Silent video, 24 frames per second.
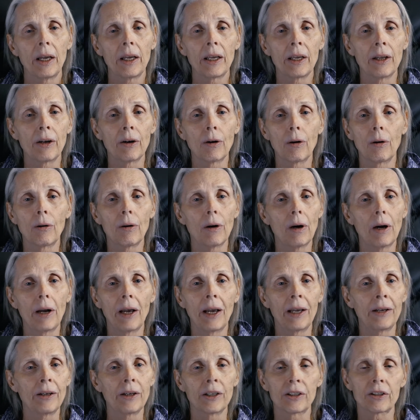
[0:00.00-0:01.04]

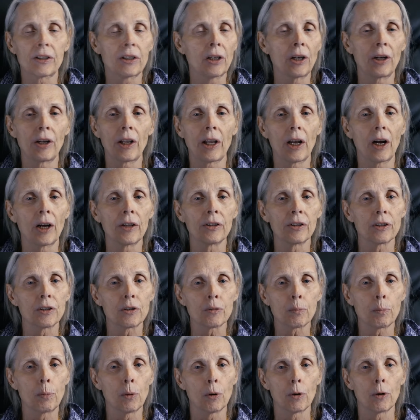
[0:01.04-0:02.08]
And it's literally on the
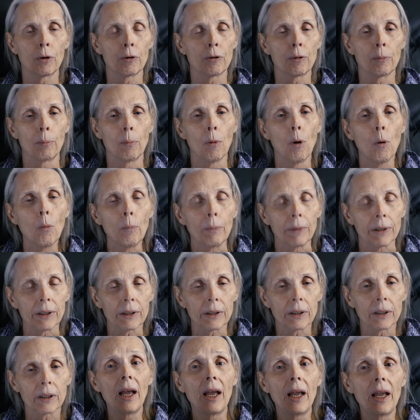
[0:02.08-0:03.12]
spur of the
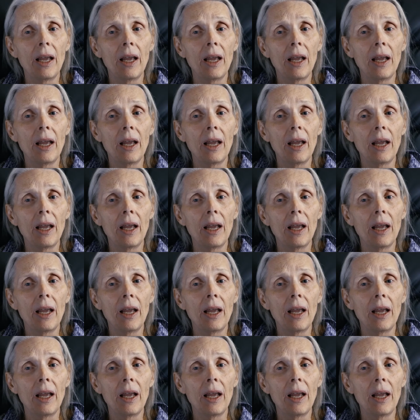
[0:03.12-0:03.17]
moment.